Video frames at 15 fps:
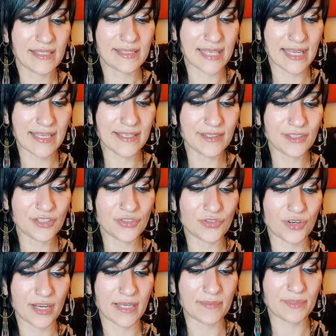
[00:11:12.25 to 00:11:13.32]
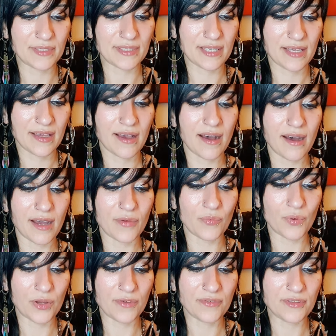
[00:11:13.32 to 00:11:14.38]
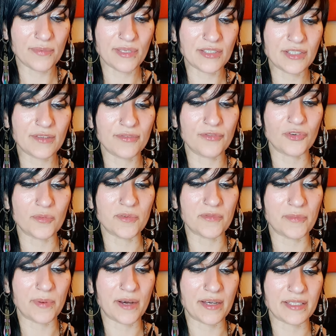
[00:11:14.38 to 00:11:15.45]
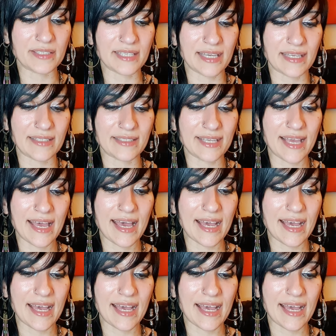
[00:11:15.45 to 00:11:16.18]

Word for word: Taking the stripes, I wove them into the form of a basket,